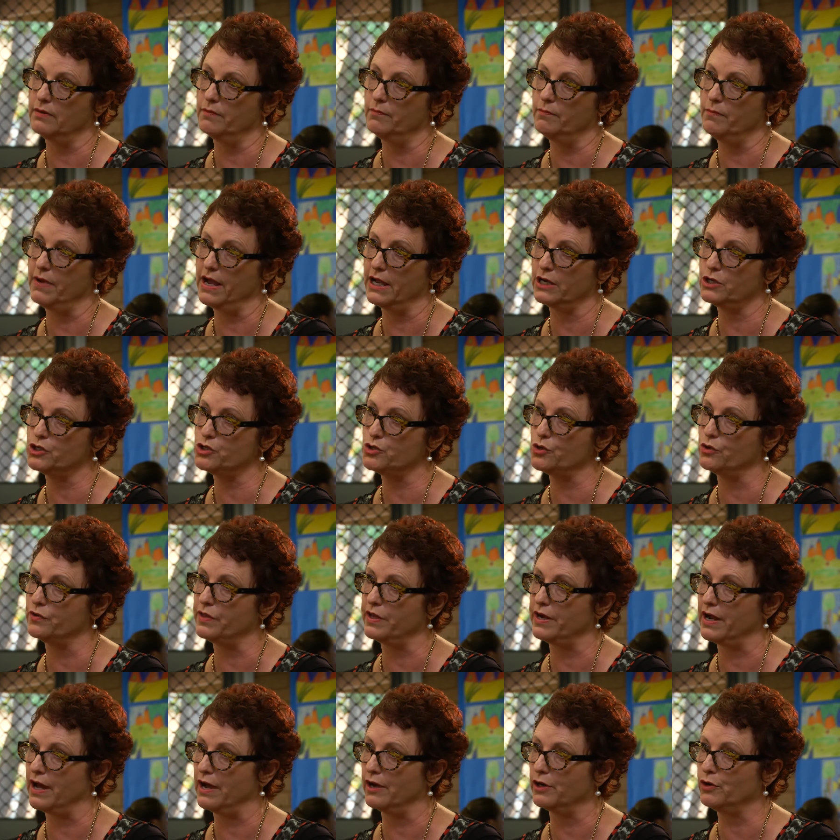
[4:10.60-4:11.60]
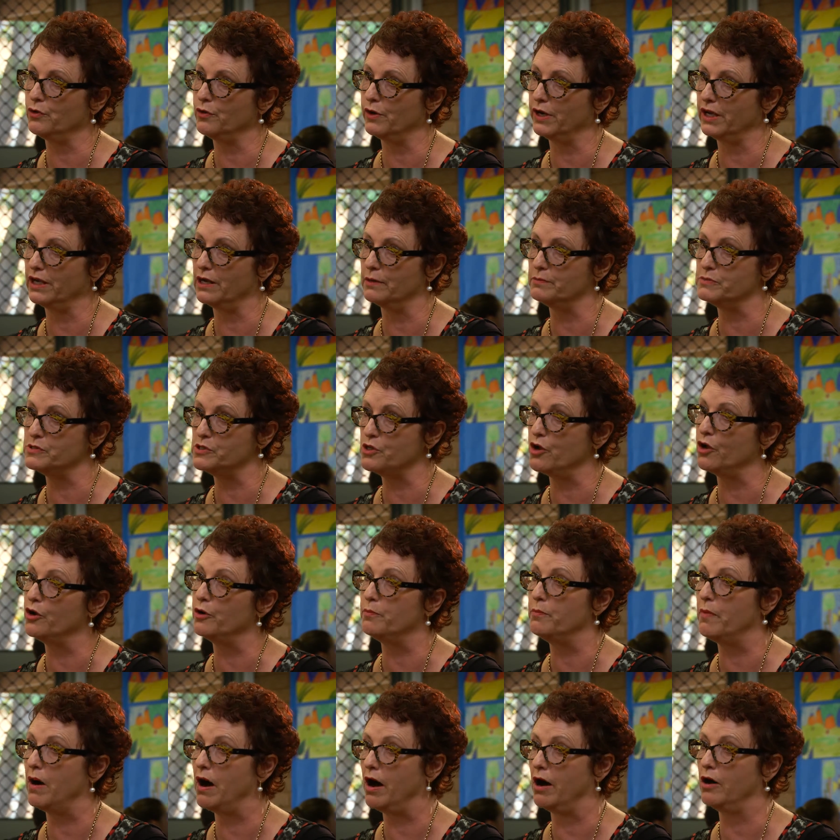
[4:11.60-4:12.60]
make sure that our curriculum is not a
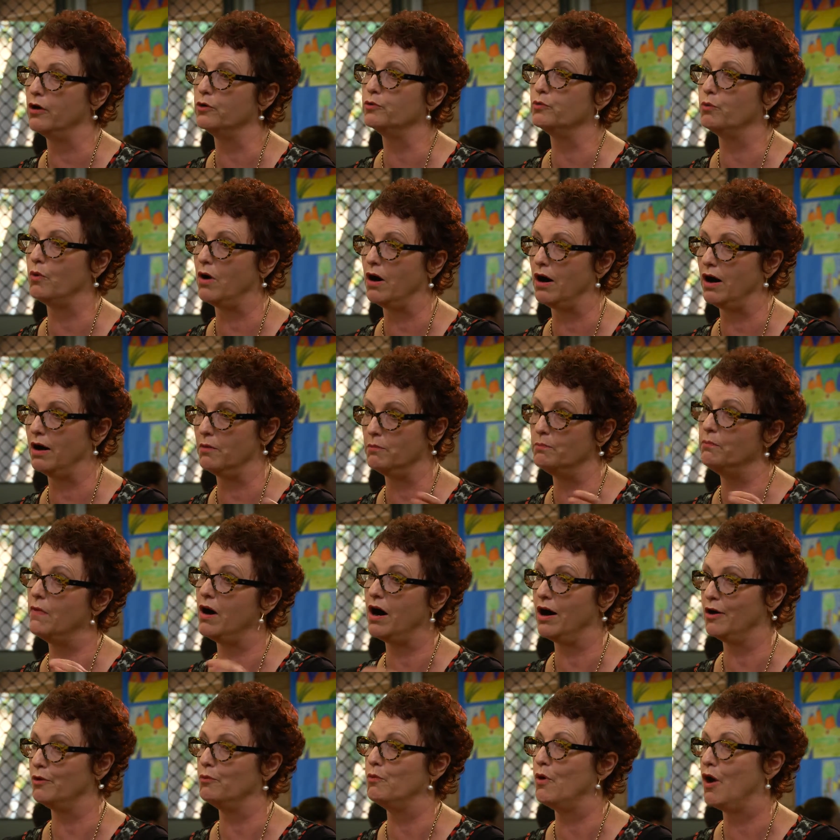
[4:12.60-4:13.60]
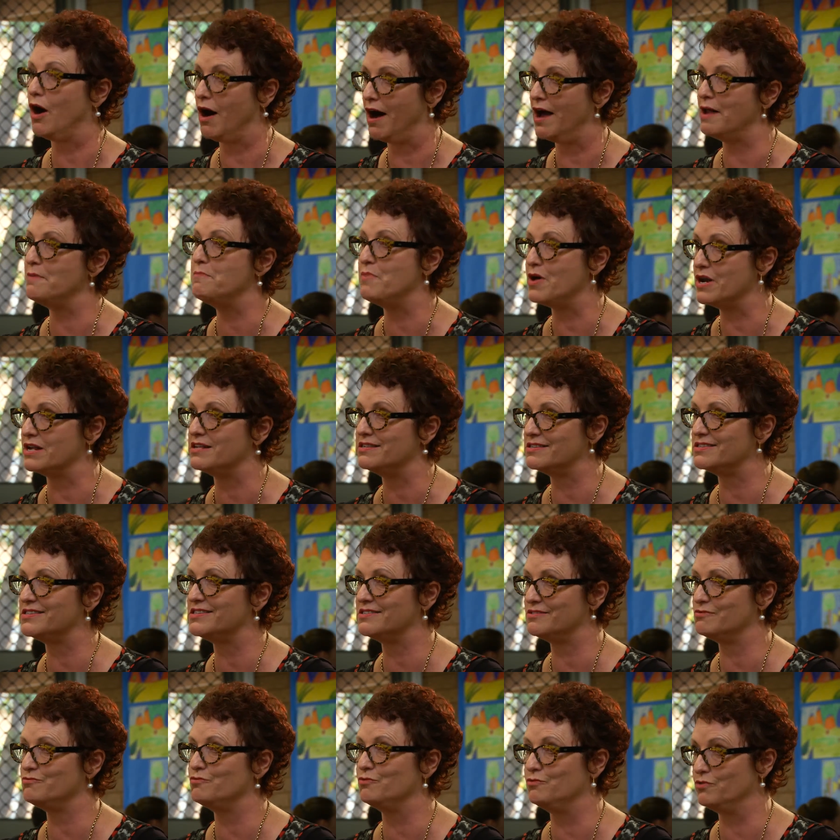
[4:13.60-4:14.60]
mile wide, but
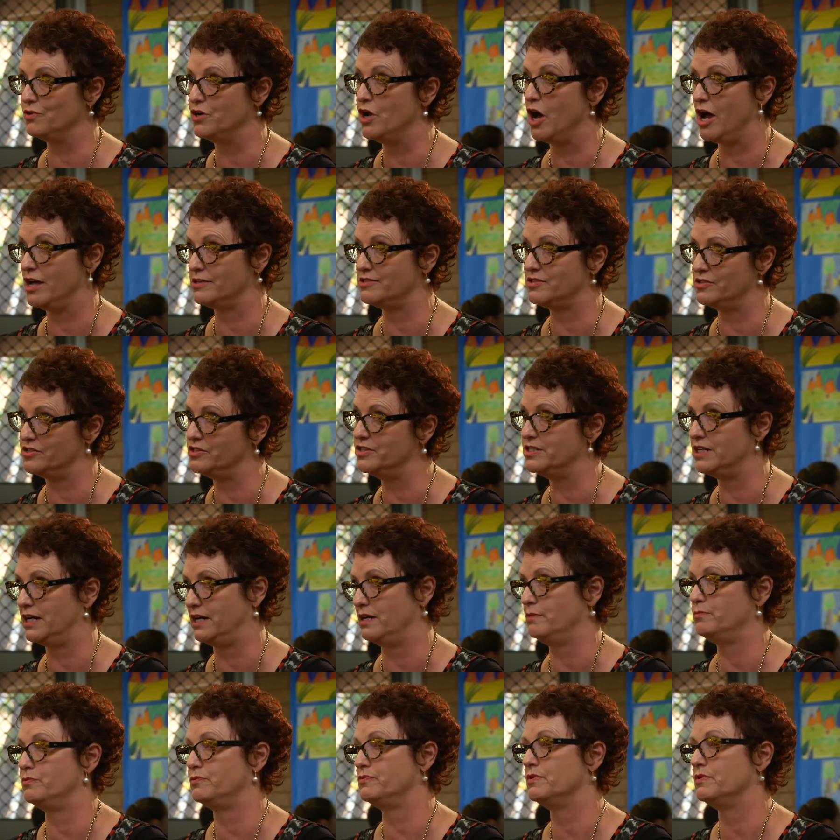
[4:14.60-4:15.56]
it's nice and deep.